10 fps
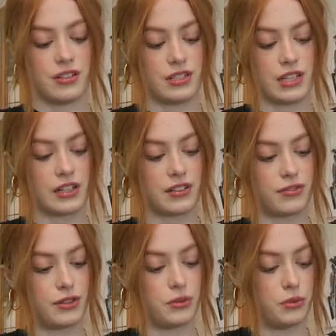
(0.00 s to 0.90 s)
a sucker
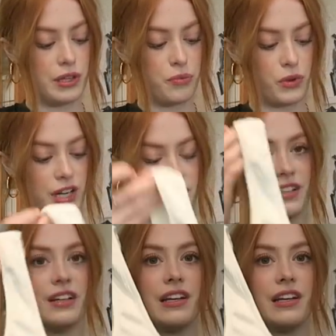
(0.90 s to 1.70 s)
for an all-in-one.